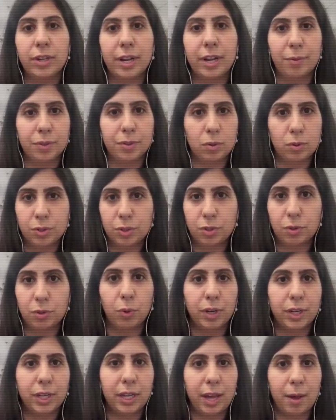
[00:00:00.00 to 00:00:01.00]
and I was also
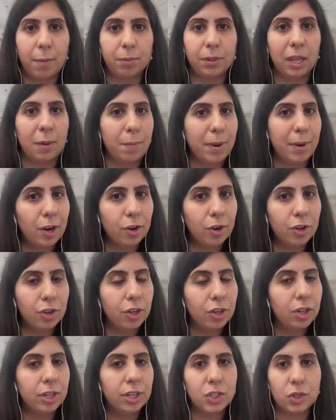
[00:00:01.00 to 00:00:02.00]
working at Planned
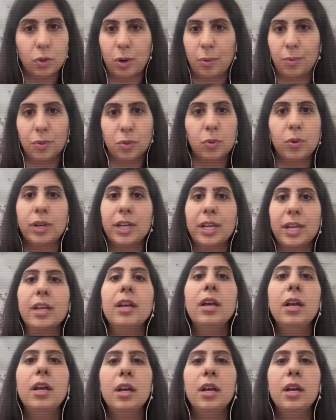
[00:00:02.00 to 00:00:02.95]
Parenthood, so I was already